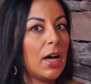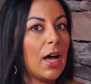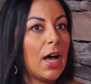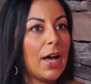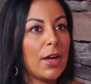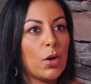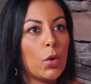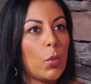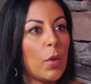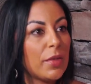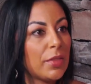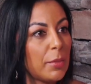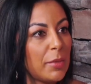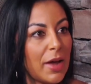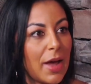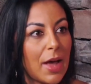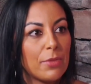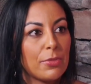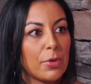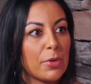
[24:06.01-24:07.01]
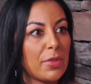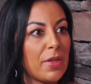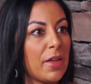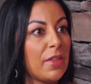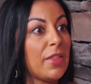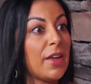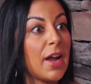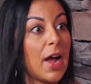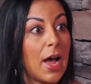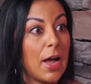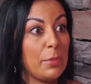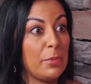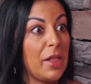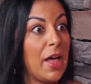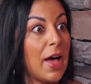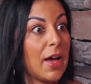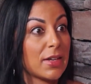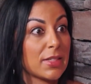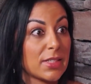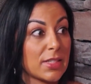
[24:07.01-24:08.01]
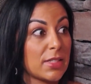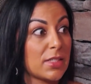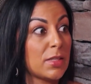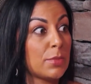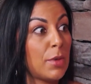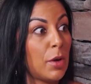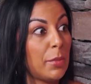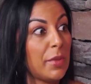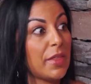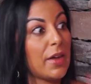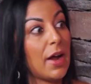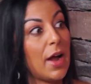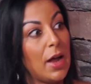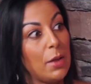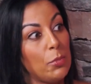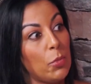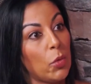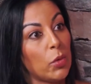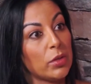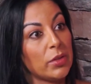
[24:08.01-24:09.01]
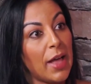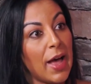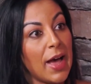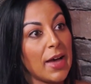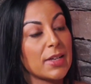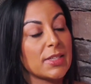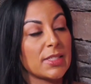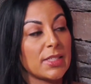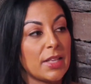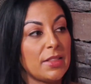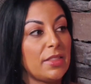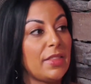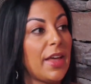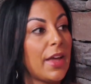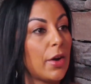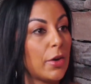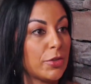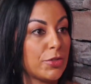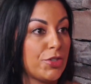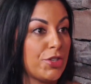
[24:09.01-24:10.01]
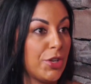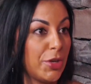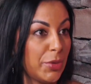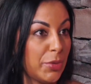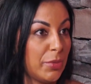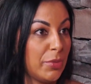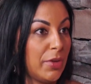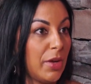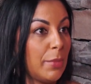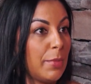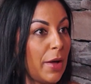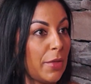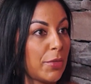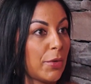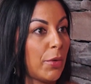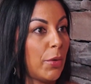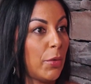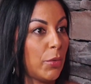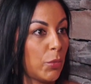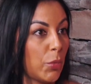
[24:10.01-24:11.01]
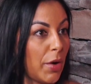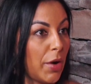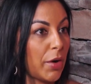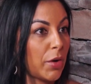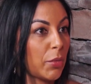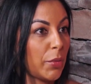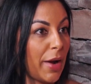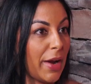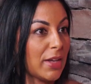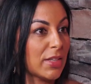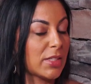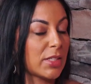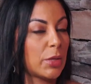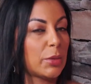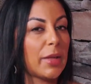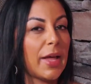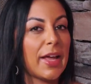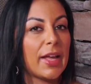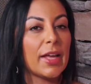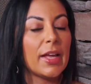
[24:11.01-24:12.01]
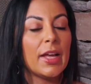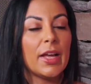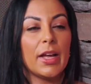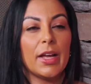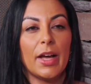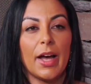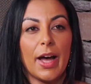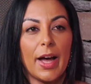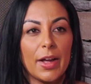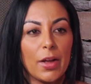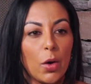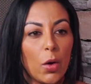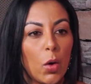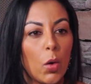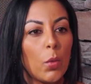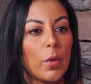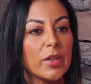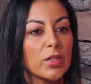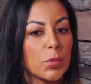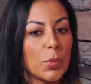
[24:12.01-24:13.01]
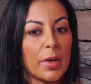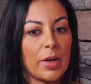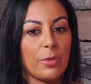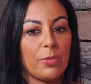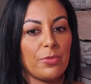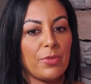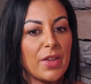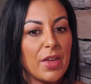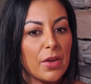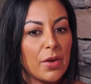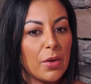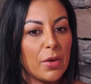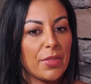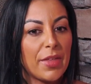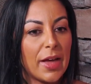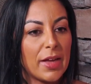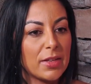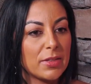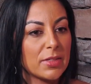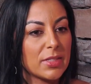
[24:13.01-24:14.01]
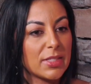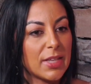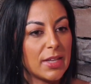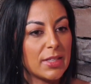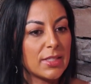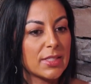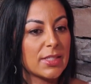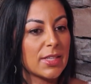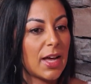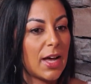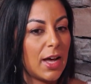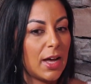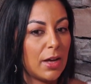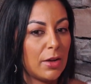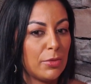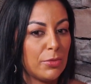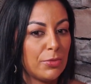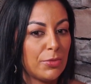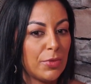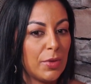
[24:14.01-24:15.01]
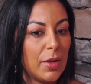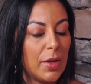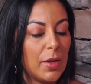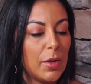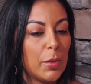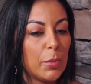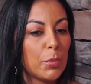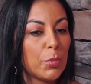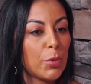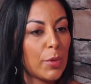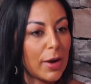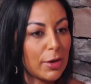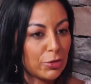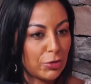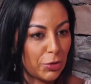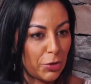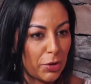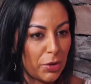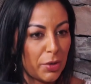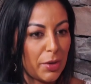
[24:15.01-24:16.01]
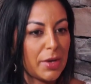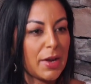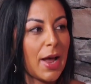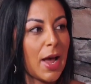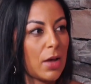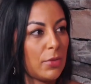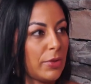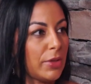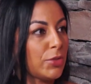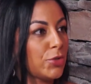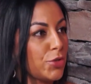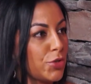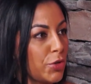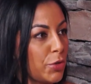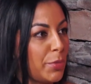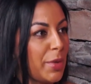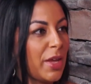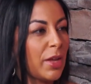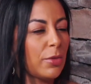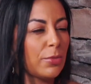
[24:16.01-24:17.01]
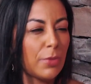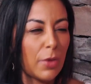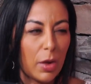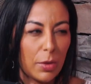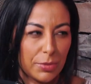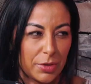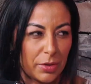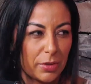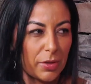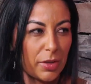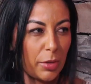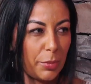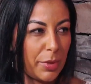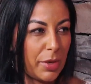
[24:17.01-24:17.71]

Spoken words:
I don't want them to ever think that I'm lax because the moment that I'm more lax, then they are too about their own work. Right. So like, I always want to feel that sense of pressure and having to be involved in a little